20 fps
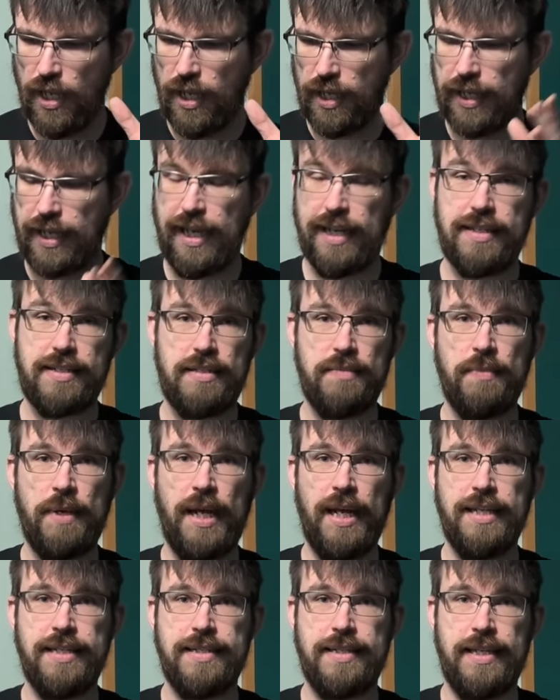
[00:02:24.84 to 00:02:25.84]

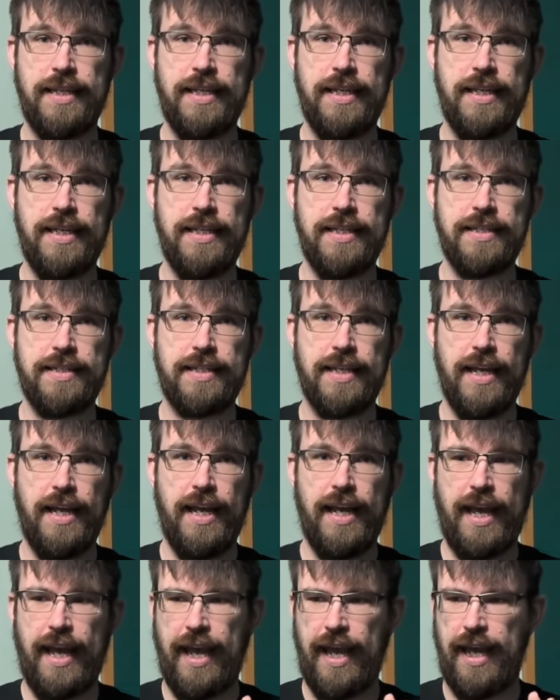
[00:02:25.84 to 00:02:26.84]
customize these,
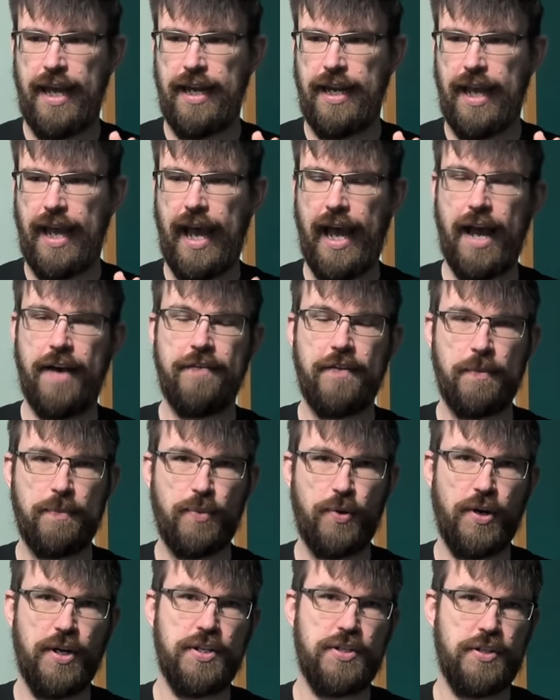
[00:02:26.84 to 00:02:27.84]
and have a
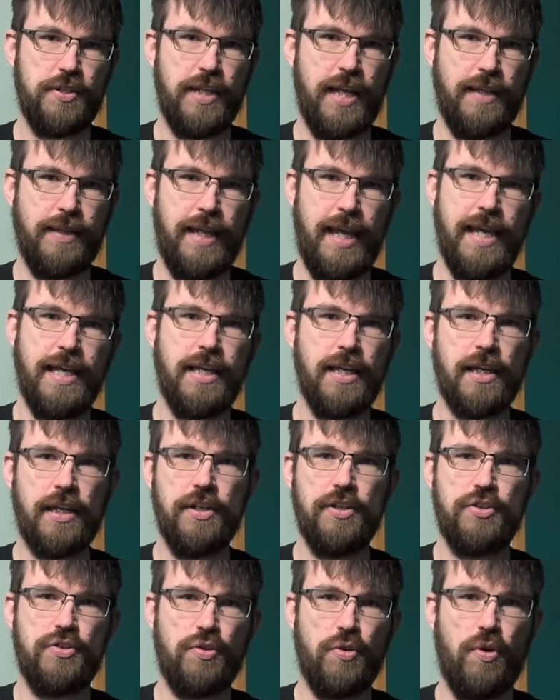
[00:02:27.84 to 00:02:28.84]
printer that they could
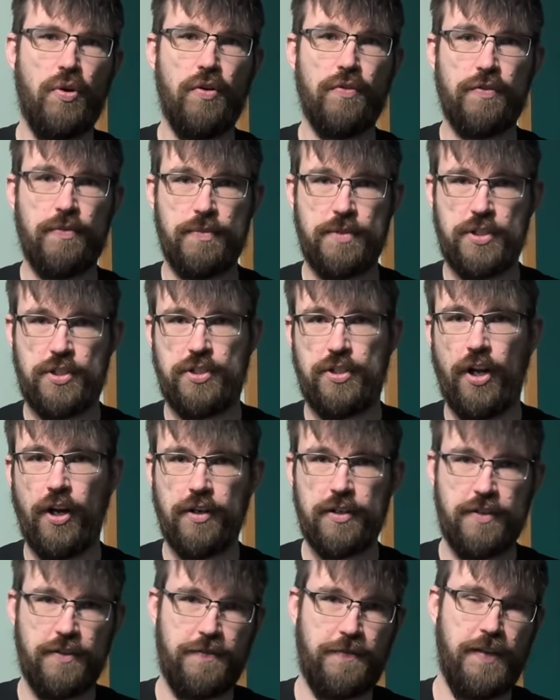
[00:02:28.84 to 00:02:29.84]
control from
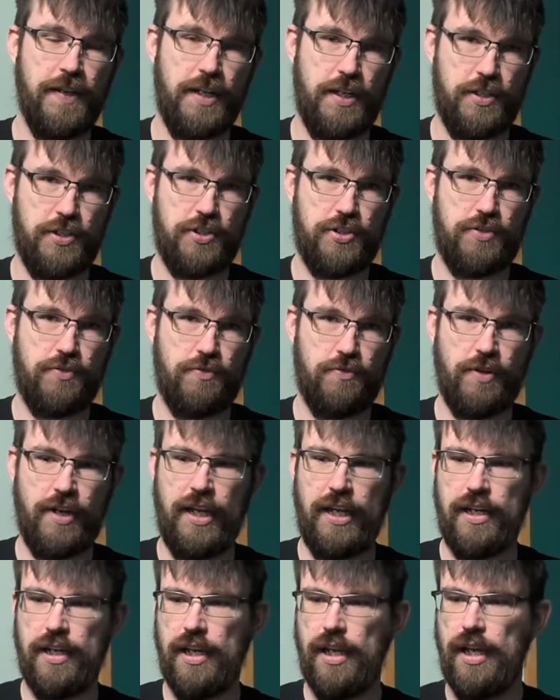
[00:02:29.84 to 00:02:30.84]
start to finish,
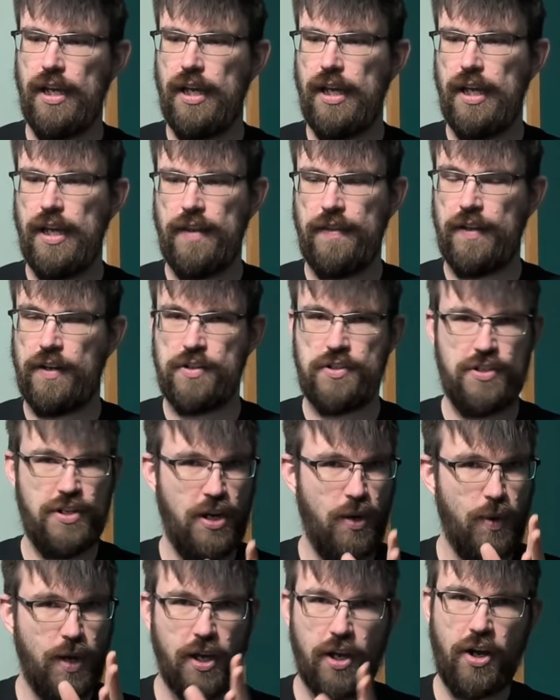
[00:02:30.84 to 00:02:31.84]
right? There's
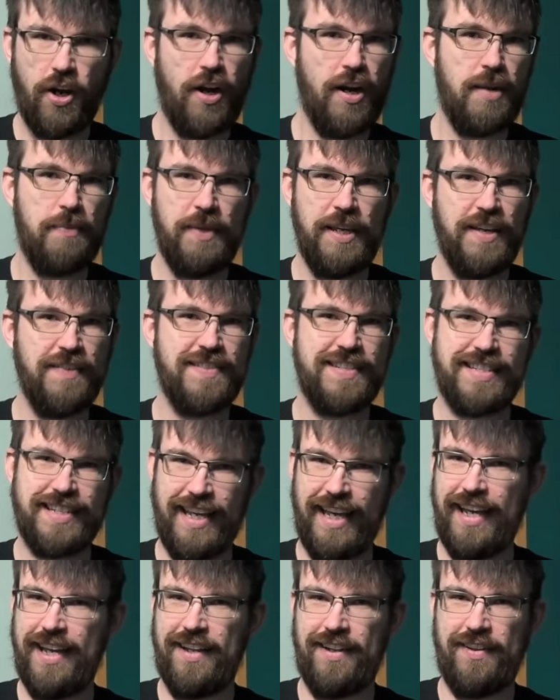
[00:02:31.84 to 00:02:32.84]
no economy of
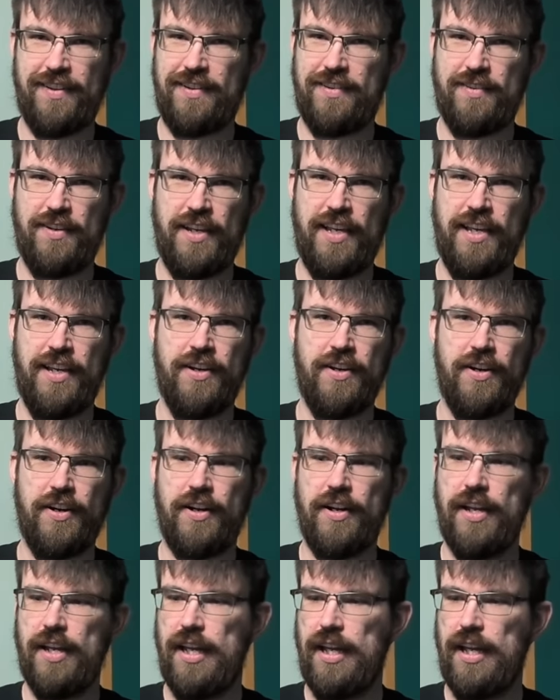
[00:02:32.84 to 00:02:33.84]
scale
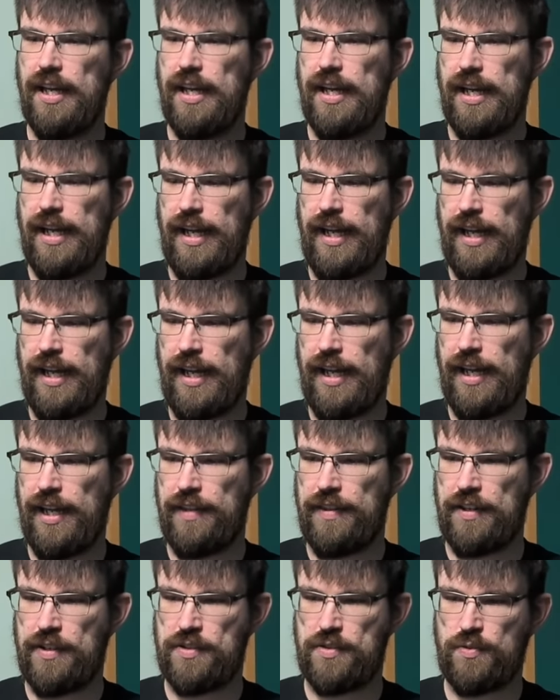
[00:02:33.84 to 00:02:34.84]
here.
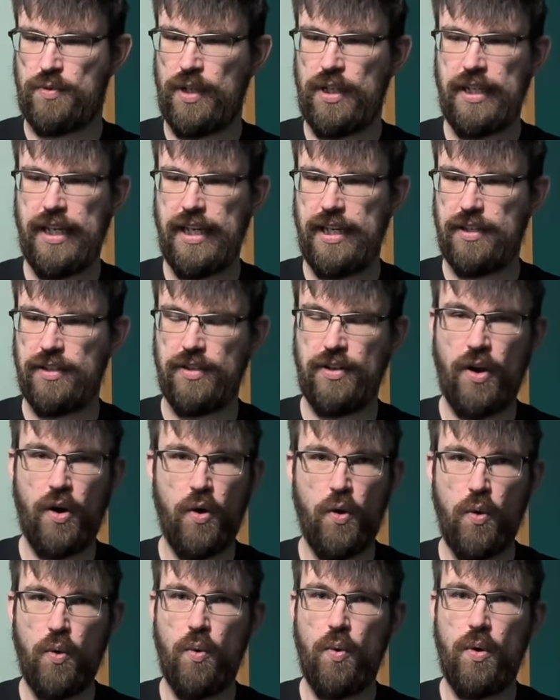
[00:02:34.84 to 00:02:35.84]
There's really
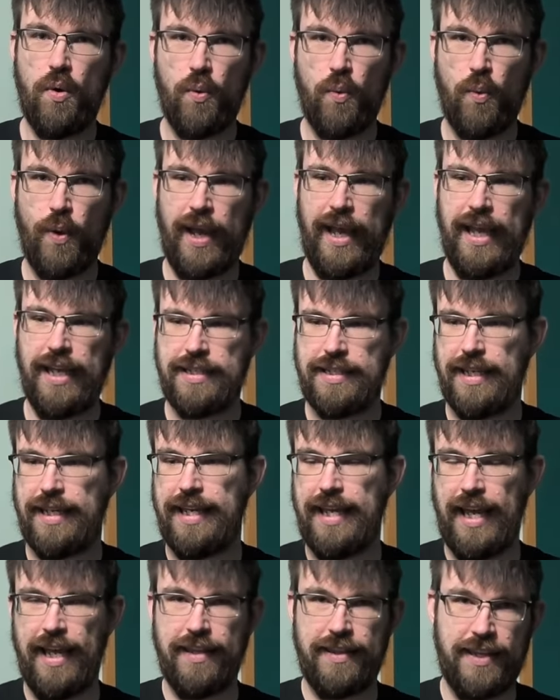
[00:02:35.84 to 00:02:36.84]
no way to
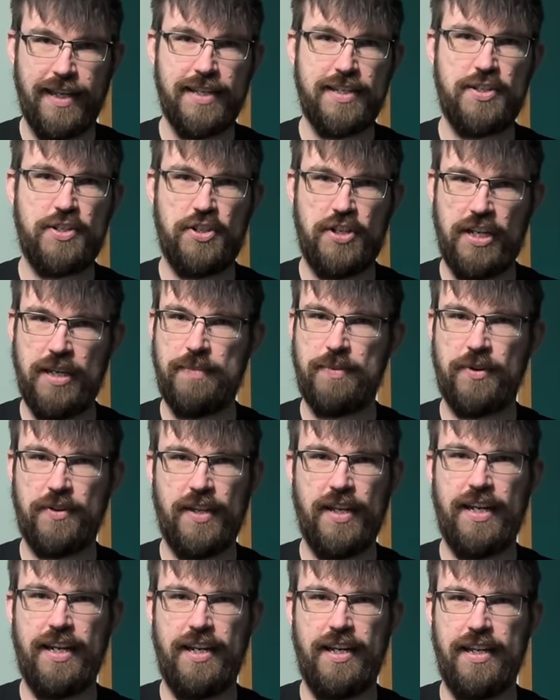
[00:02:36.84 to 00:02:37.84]
get this cheaper
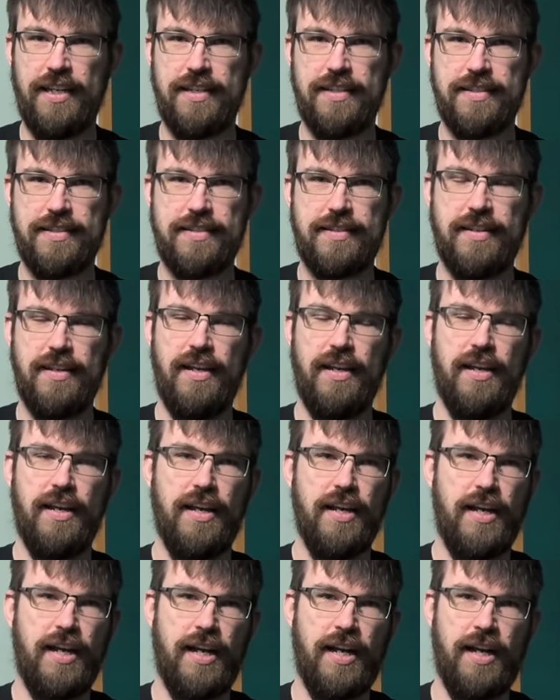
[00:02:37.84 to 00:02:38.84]
than it is.
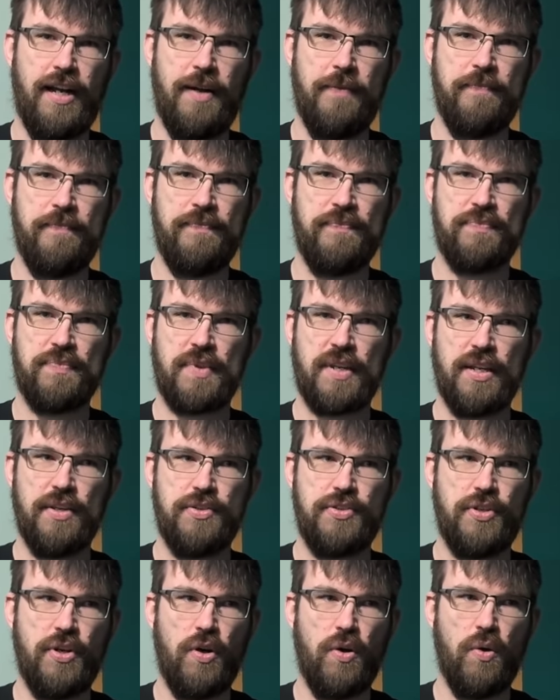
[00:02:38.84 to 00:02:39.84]

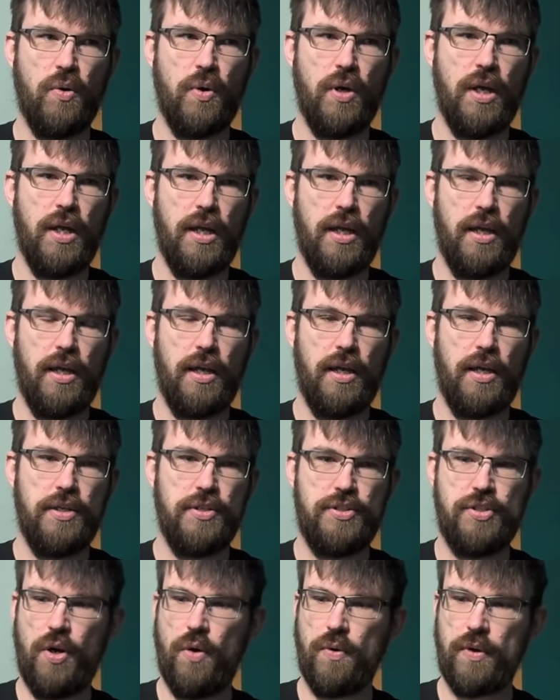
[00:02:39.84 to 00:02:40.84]
So
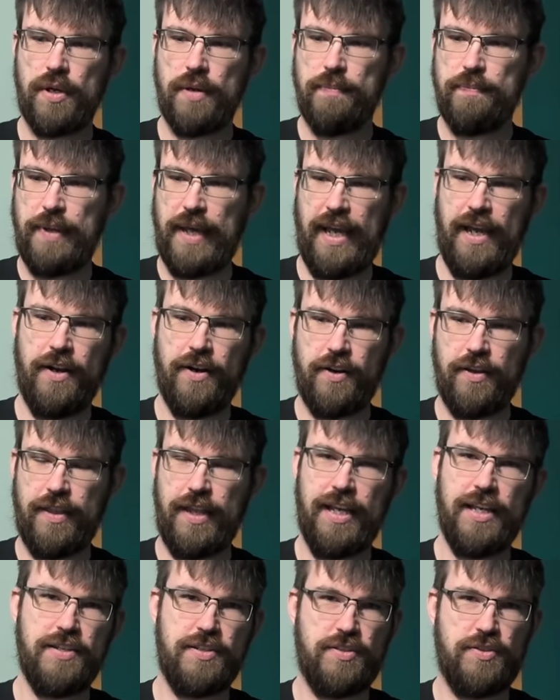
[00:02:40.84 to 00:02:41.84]
don't compare
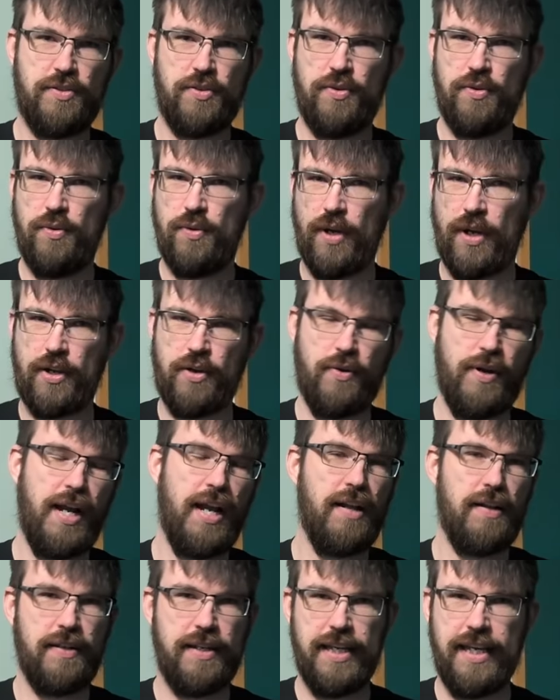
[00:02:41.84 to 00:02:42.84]
this to a
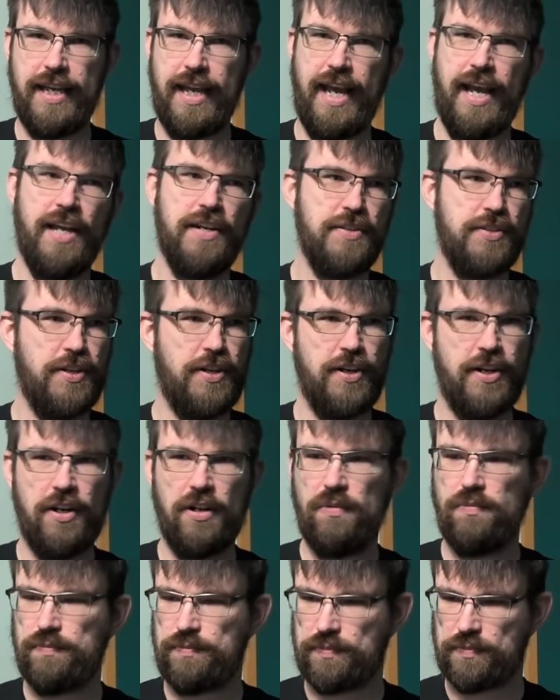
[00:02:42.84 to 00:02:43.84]
Creality, Ender,